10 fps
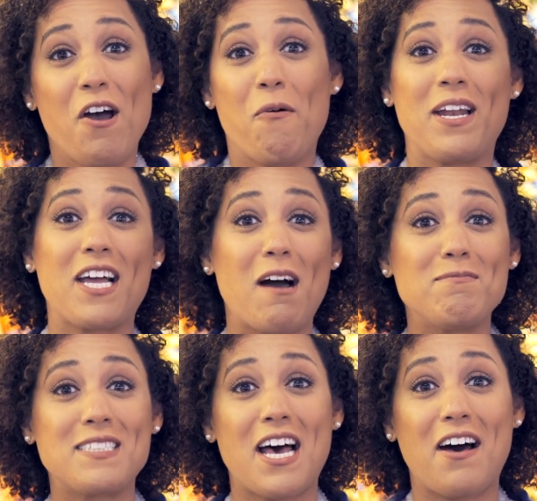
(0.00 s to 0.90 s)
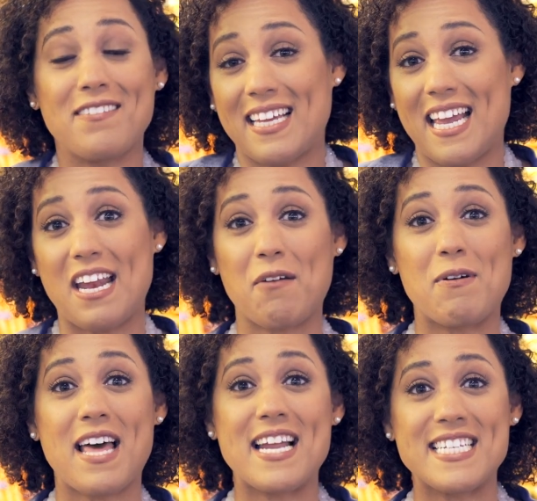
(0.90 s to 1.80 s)
when it comes to healthy eating
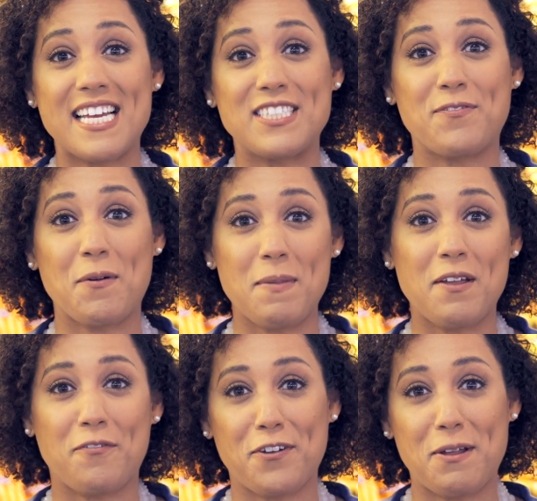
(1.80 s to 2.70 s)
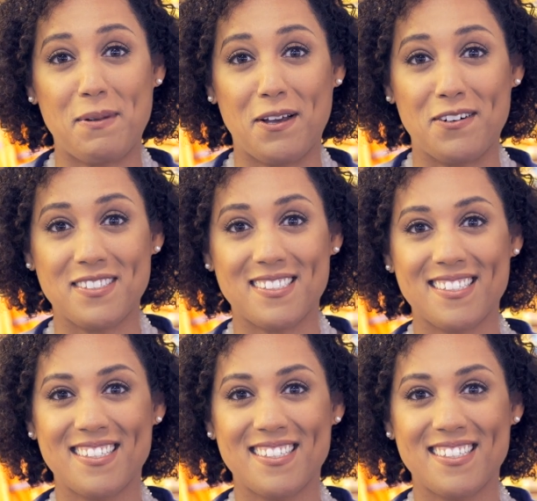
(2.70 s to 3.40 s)
with ideas for meat-free meals.